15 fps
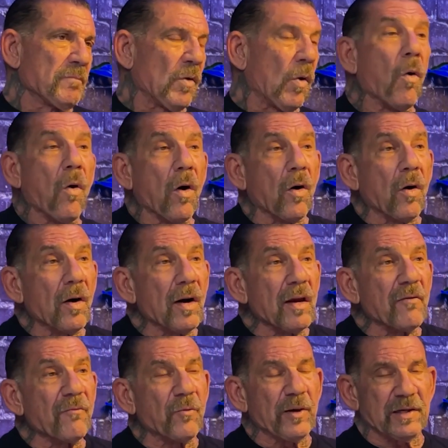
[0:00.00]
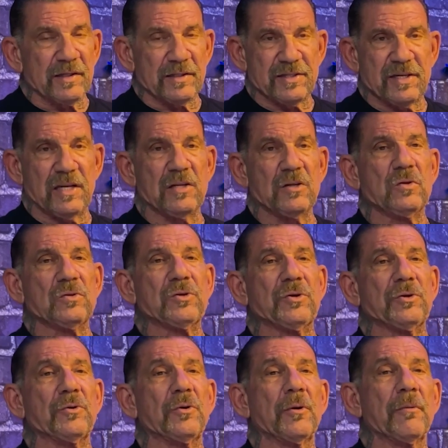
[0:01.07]
Or if we continue
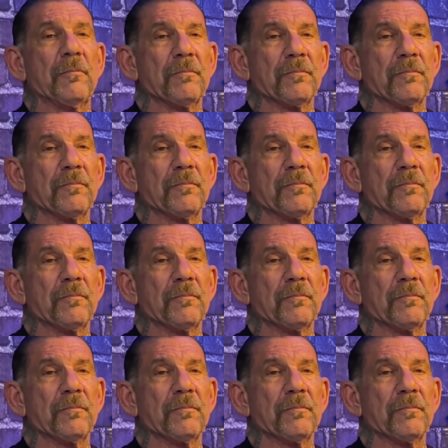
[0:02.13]
to